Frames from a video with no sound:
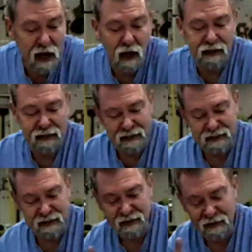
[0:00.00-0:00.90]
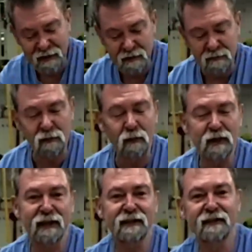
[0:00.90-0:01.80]
Here's another thing before
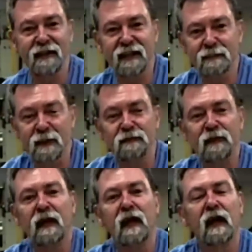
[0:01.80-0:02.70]
we get into the next bit.